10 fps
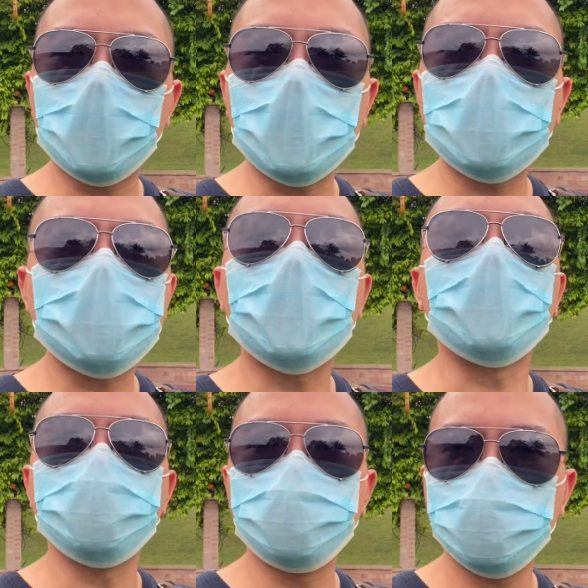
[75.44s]

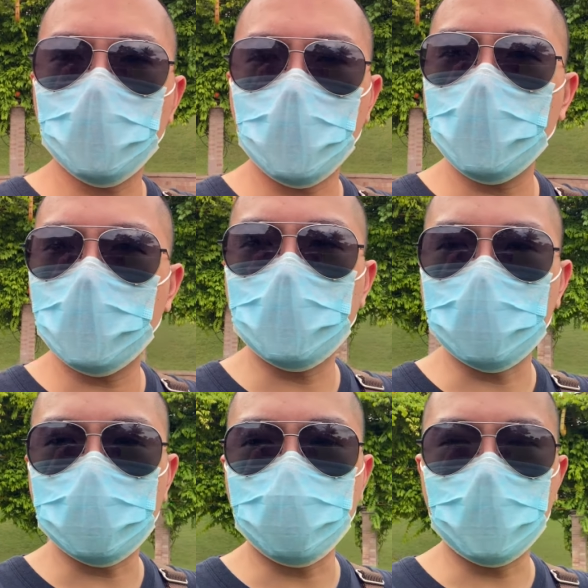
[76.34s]
sell. Okay, that
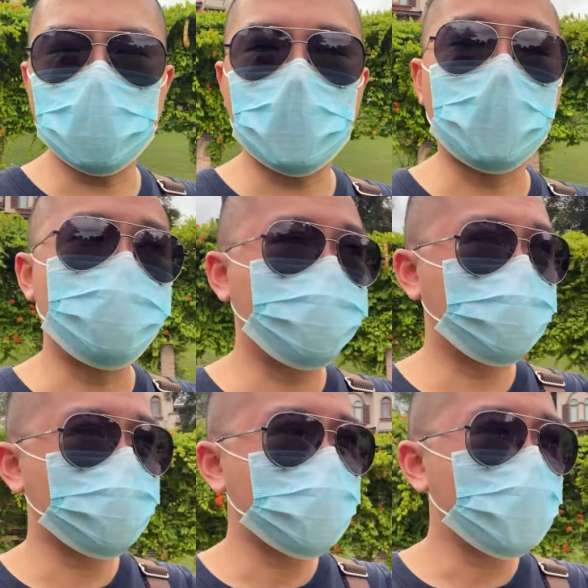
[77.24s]
doesn't really sell.
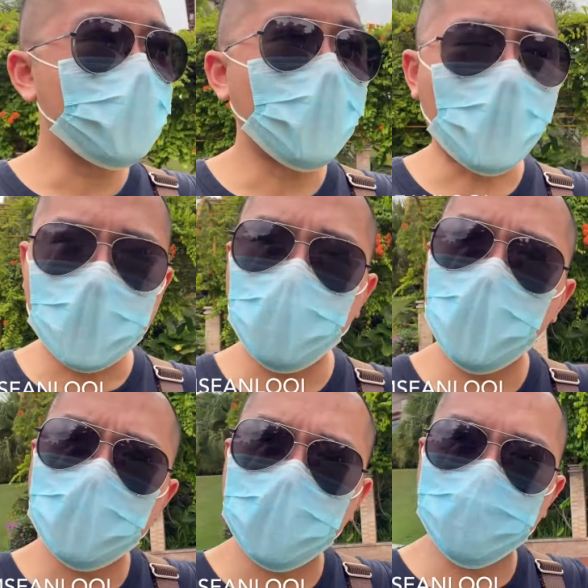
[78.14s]
And
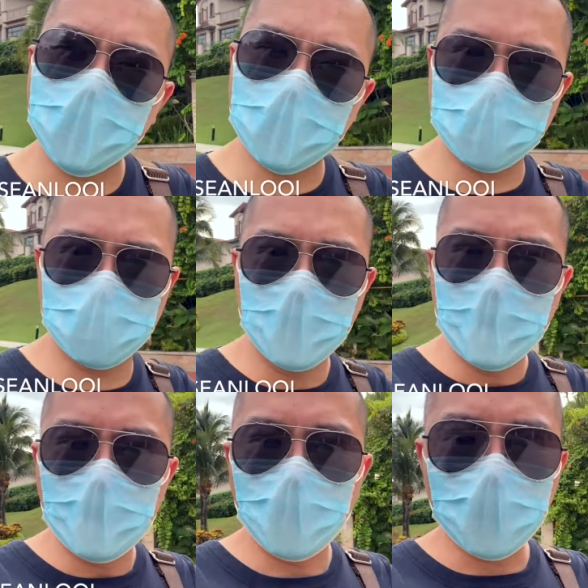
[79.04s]

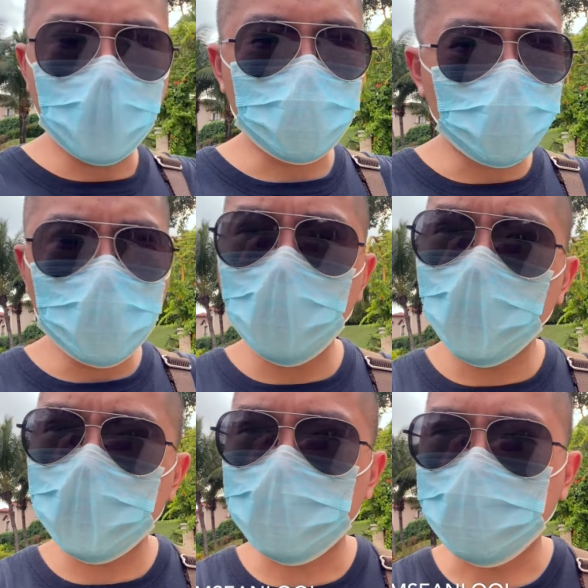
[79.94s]
do you know
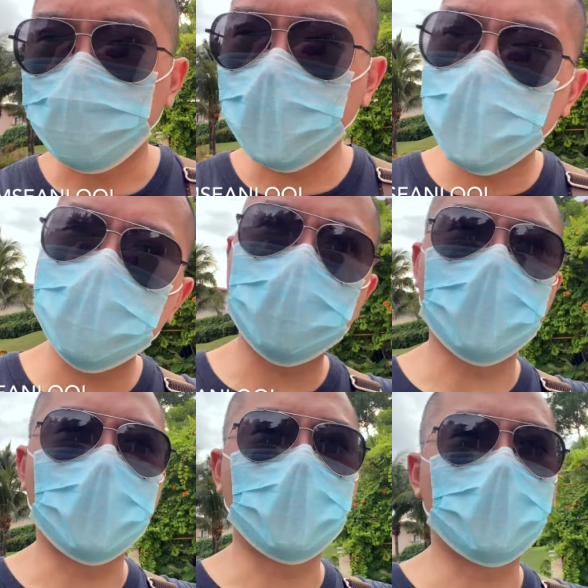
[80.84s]
what is the biggest
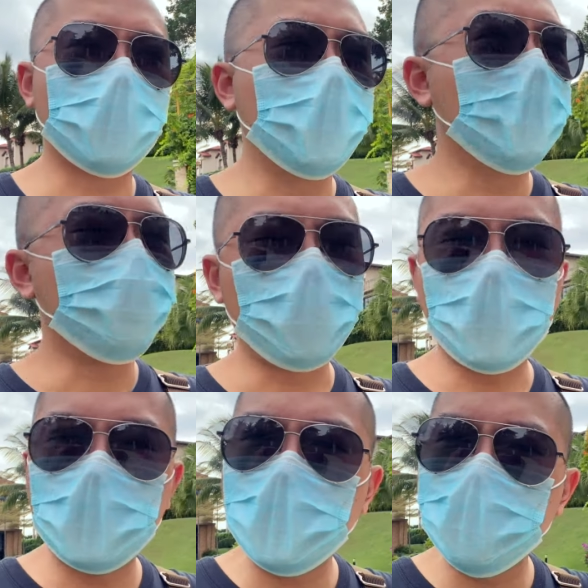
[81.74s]

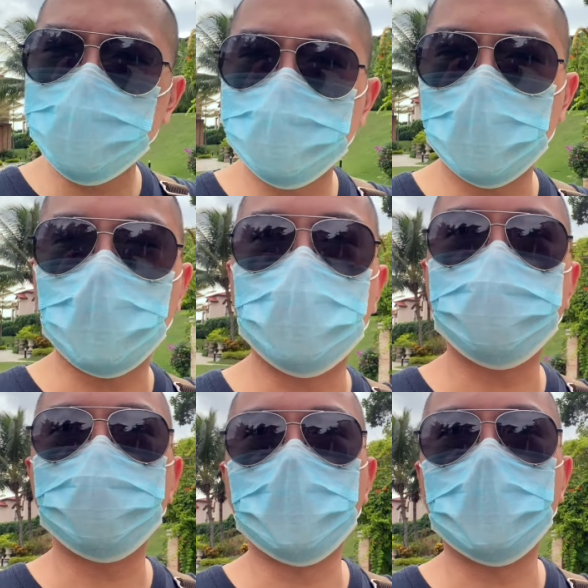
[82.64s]
belief of
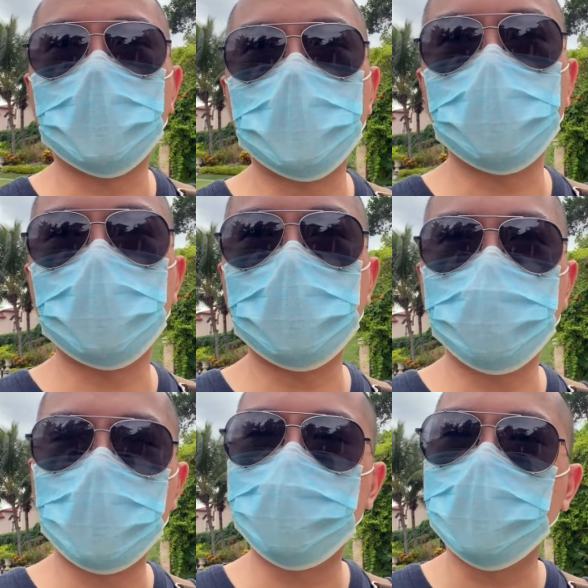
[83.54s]

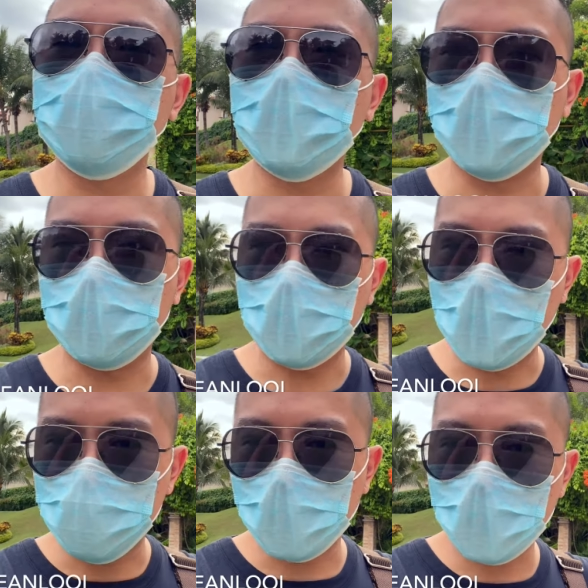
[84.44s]
people in
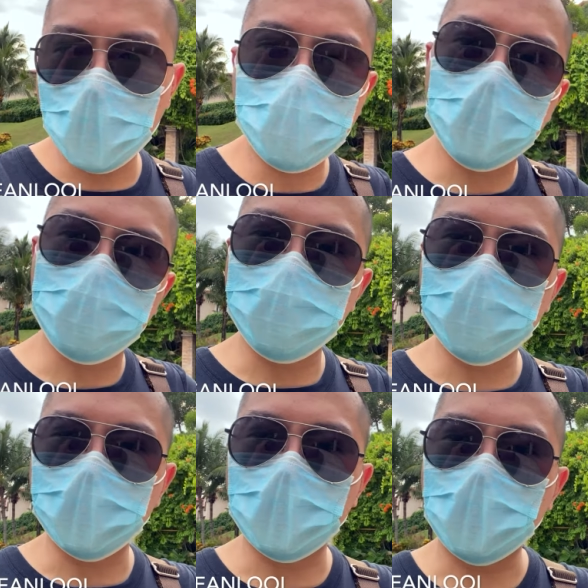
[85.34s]
MLM or people
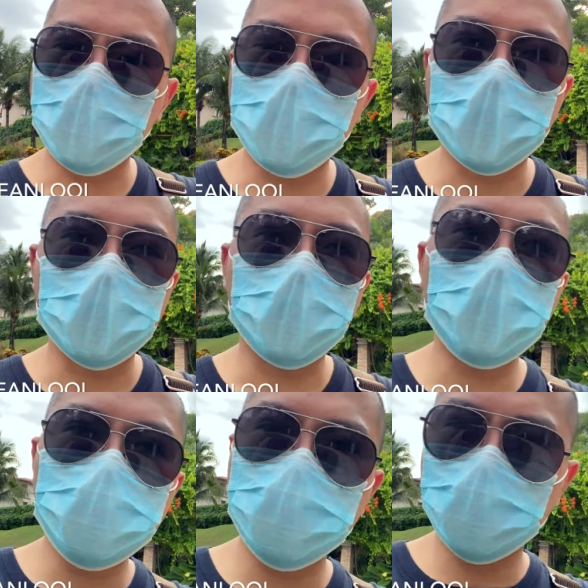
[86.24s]
in network
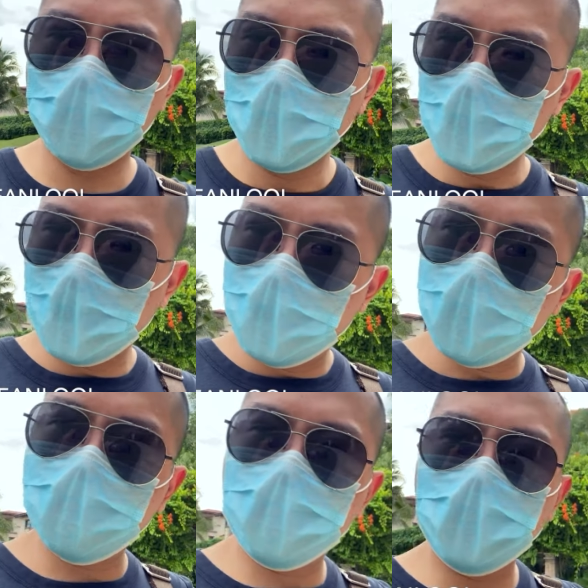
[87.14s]
marketing?
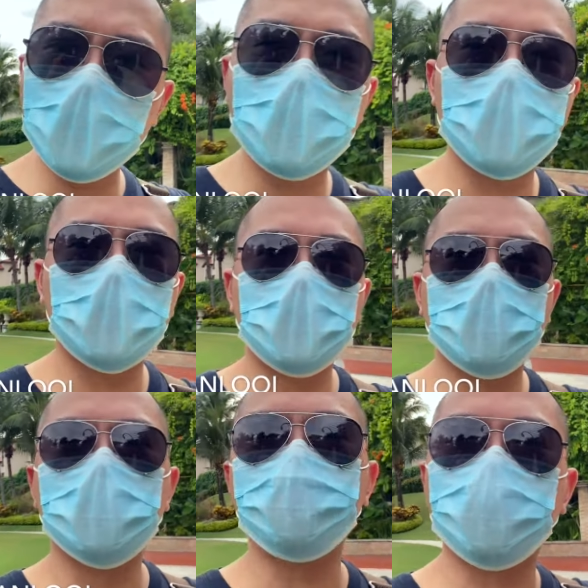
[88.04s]
They think
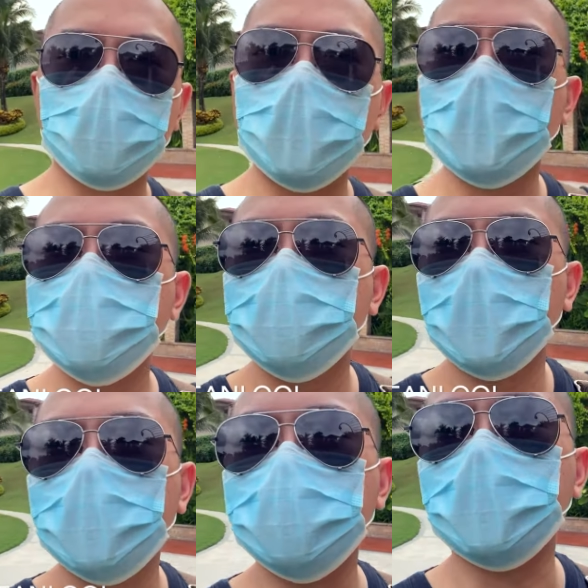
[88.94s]
that the product
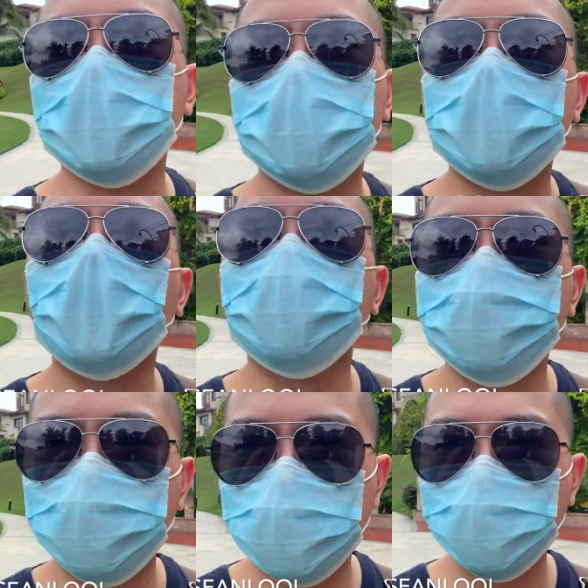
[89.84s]
sells
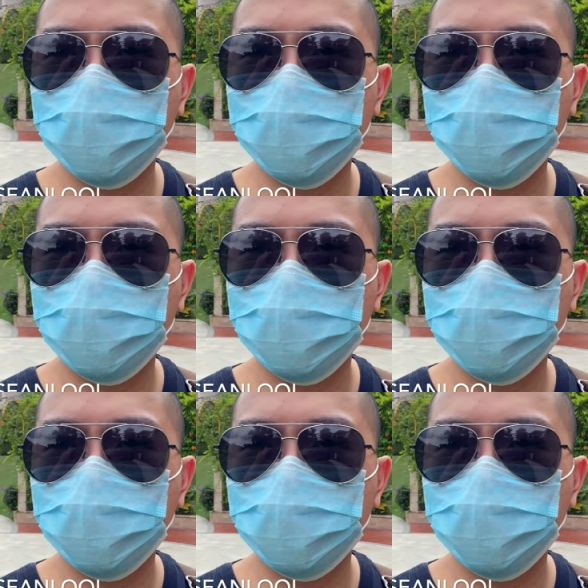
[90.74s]
itself.